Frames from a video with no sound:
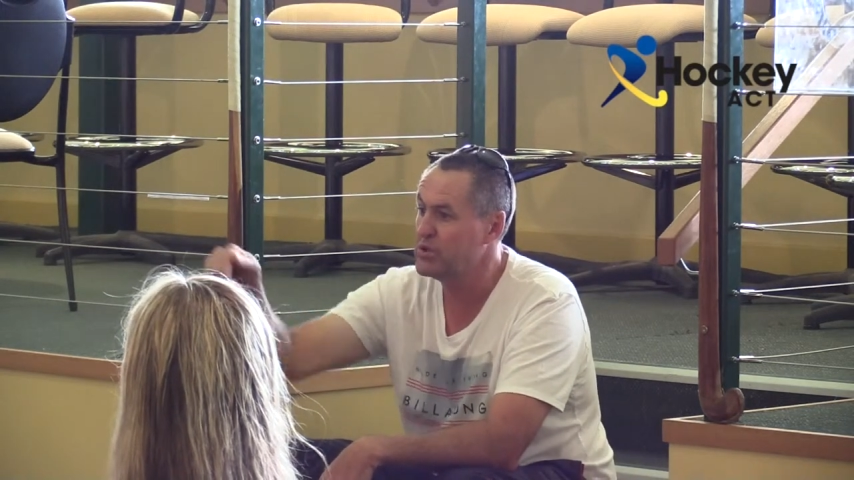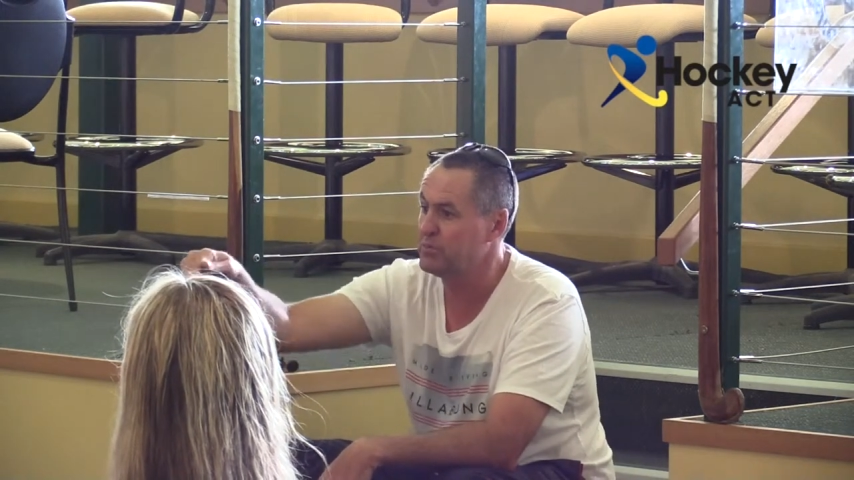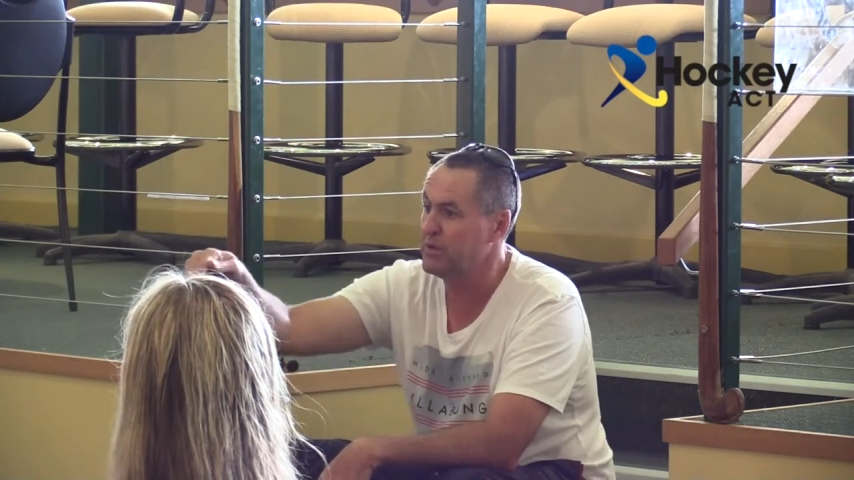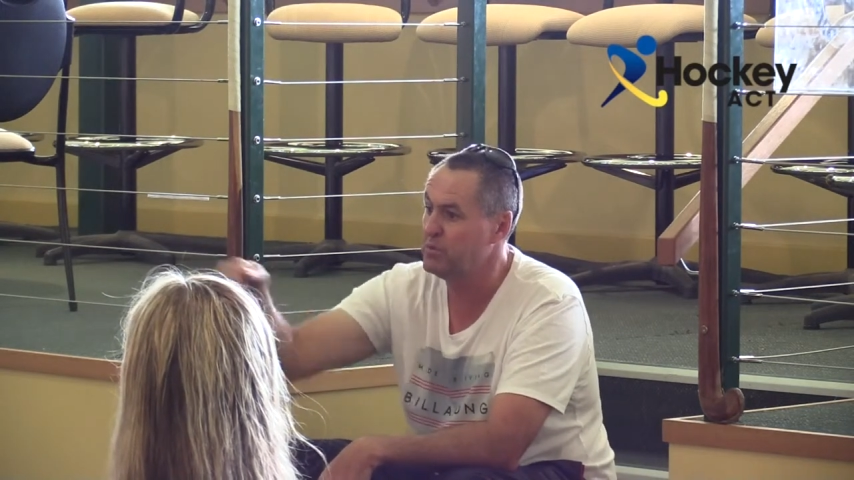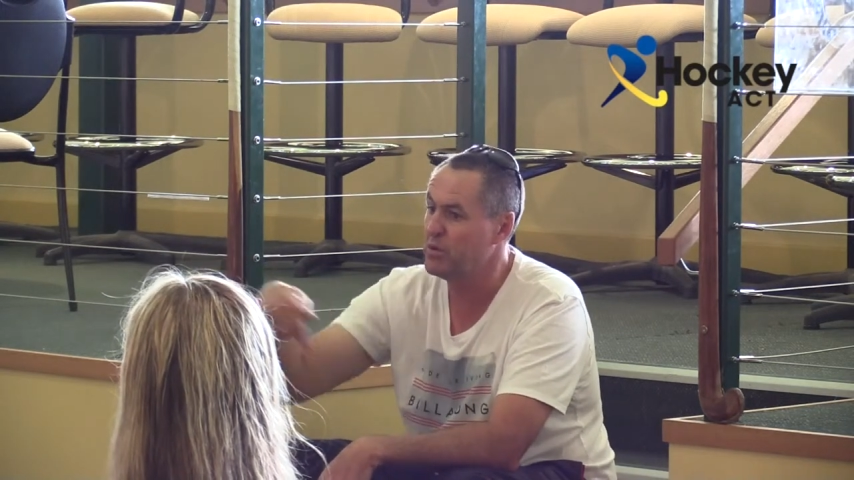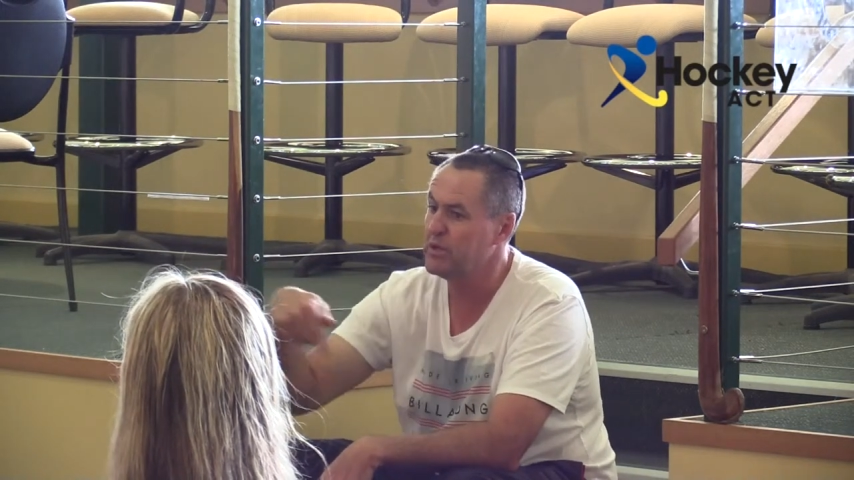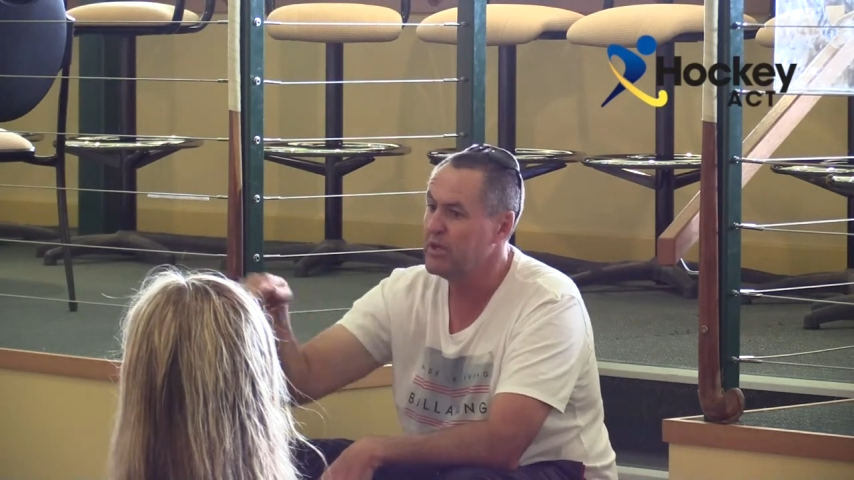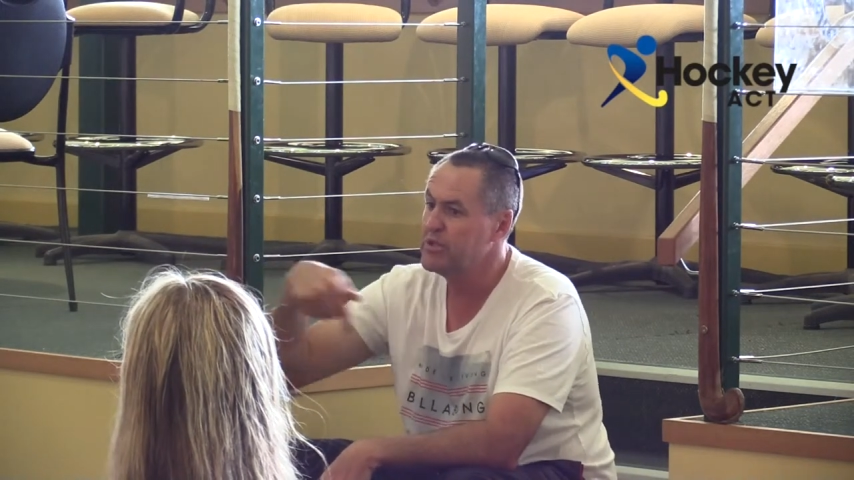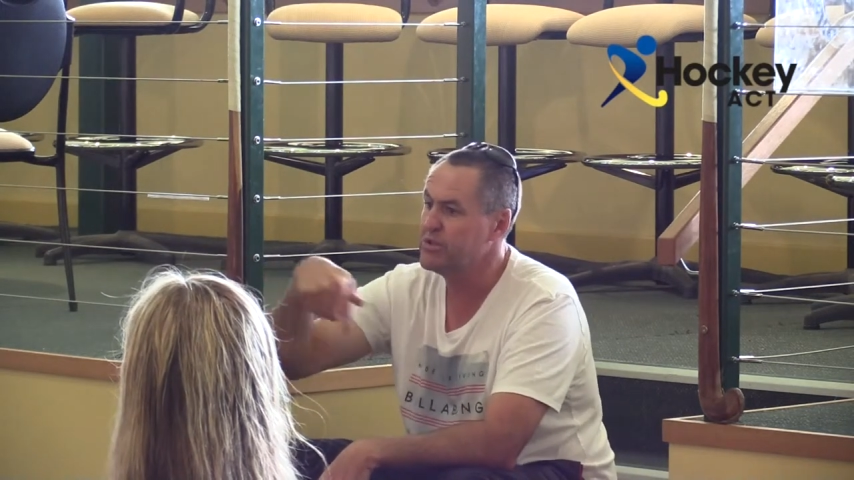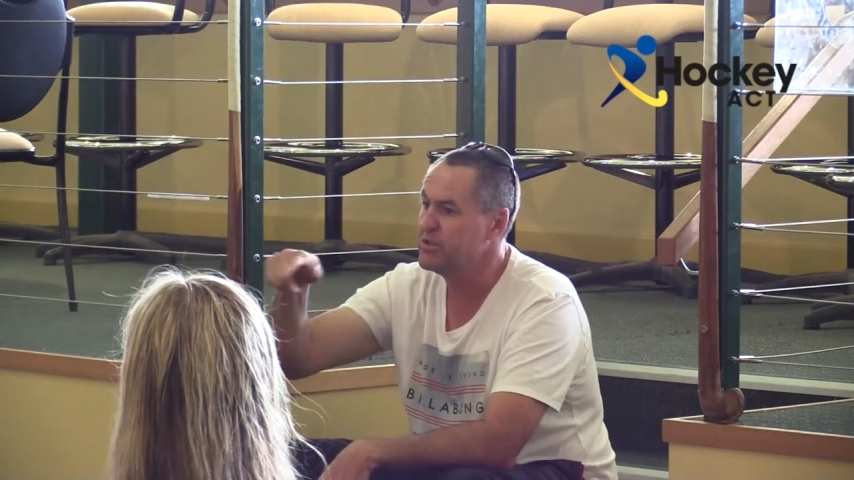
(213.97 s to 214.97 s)
sprint, walk.
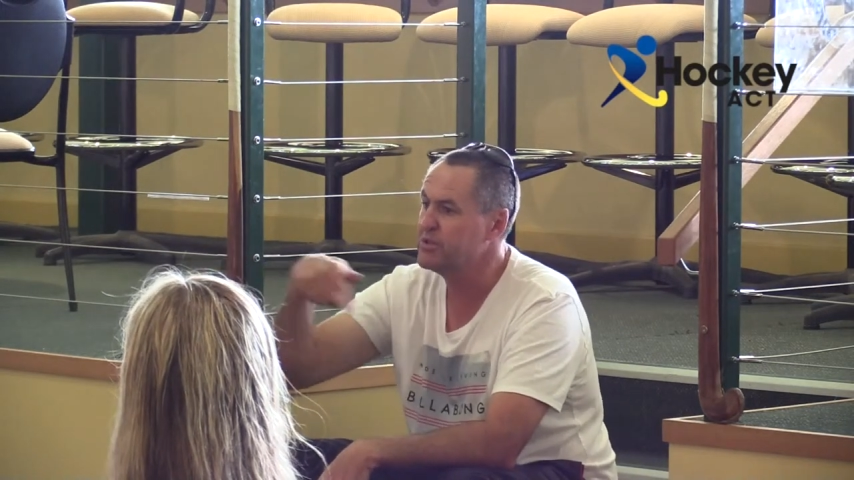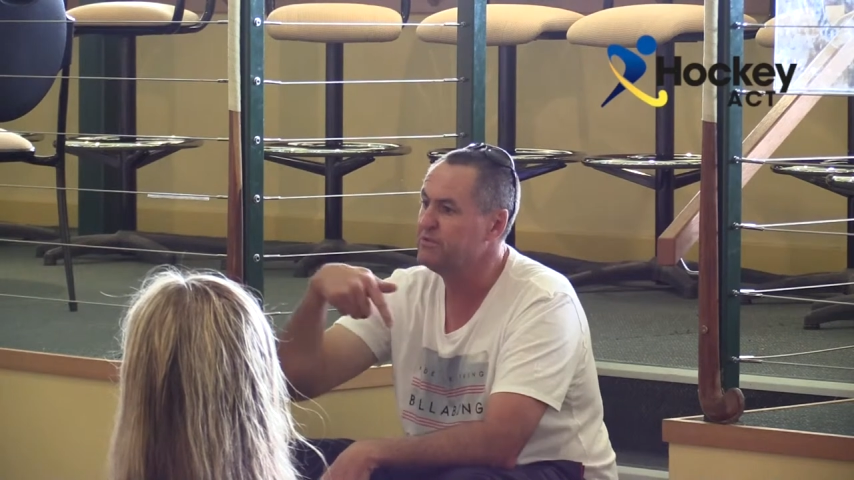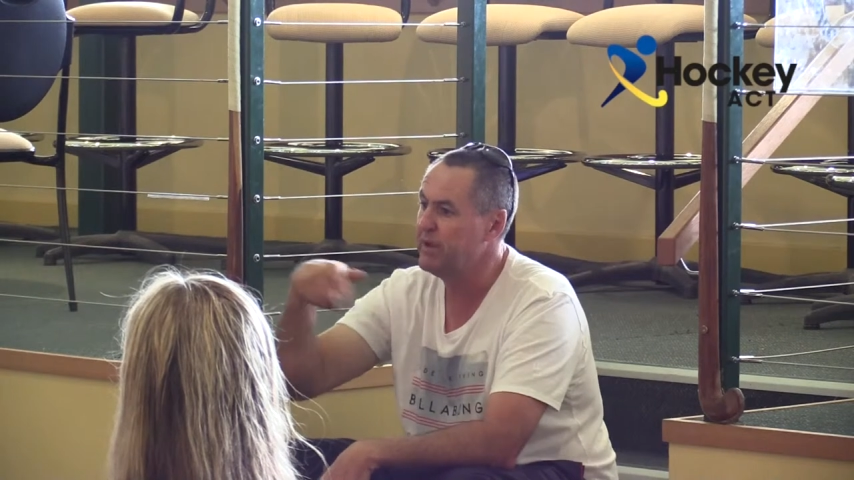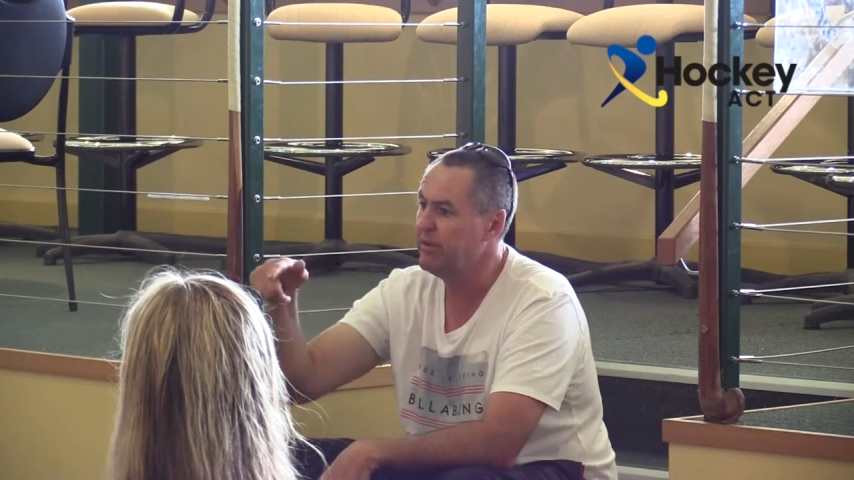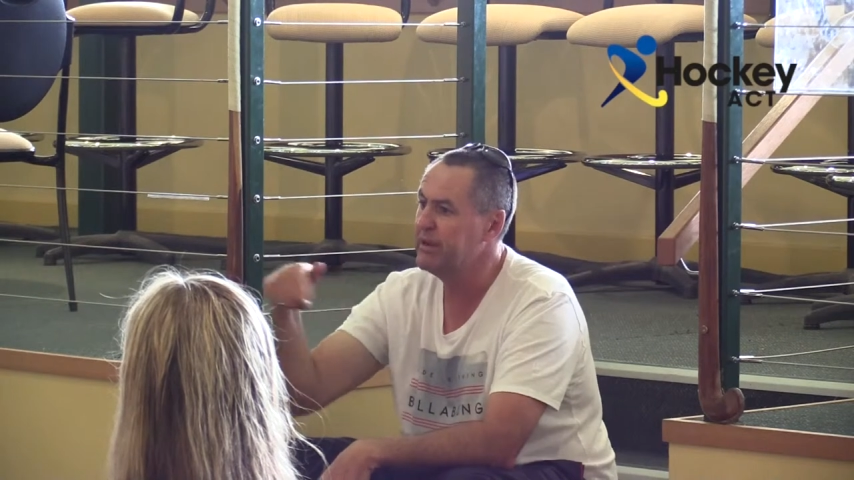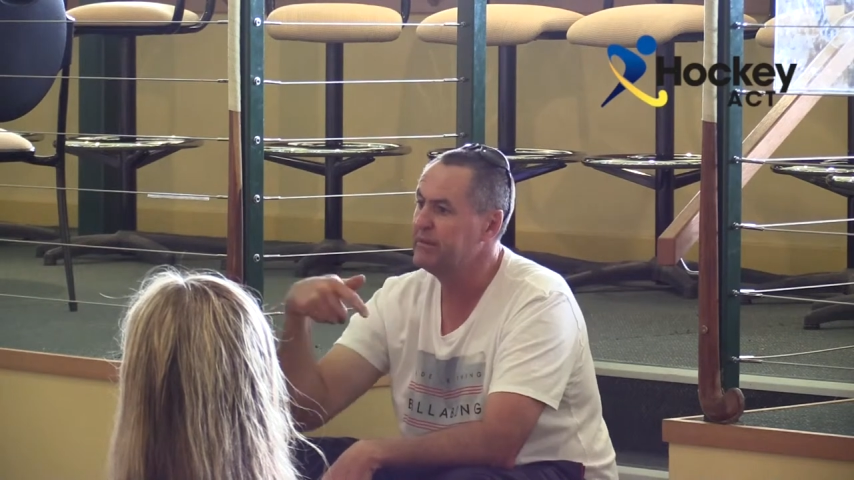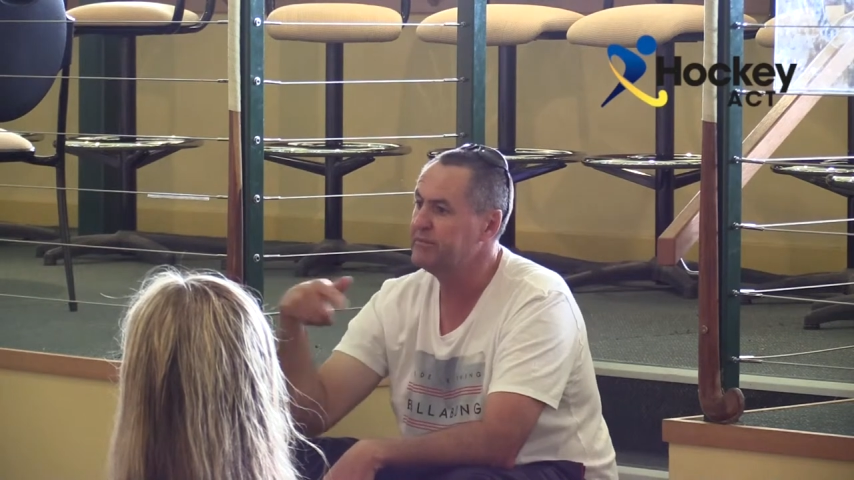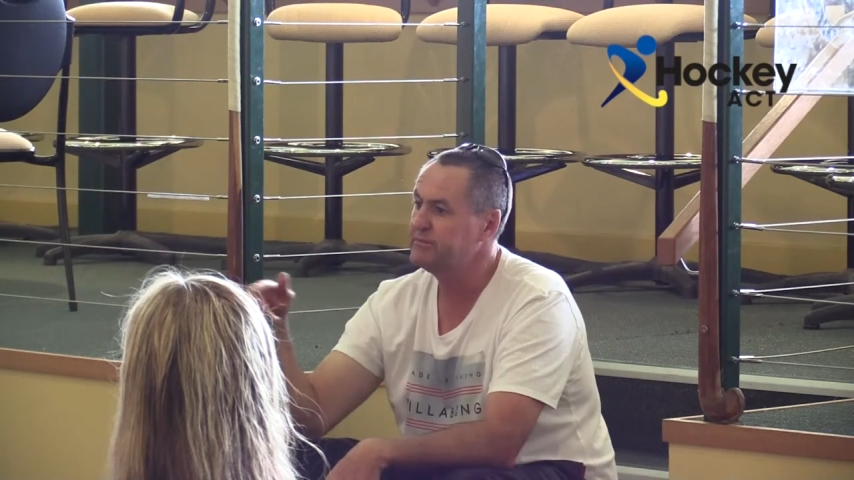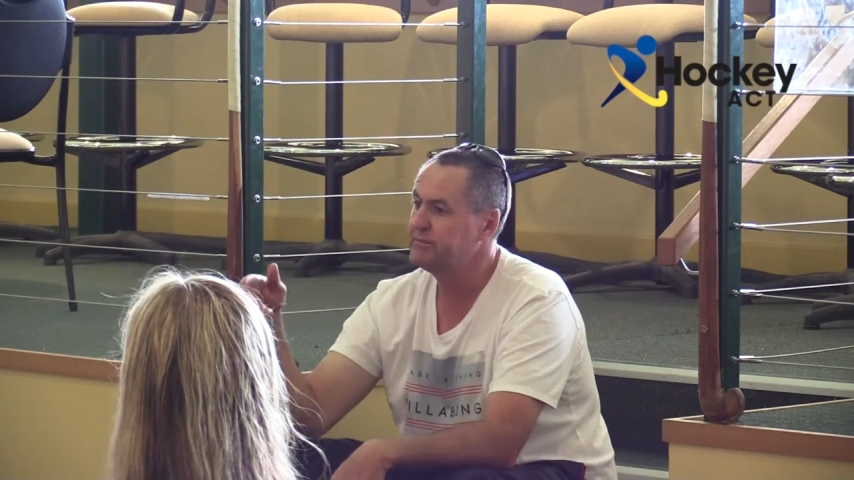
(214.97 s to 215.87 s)
So I used to vary it.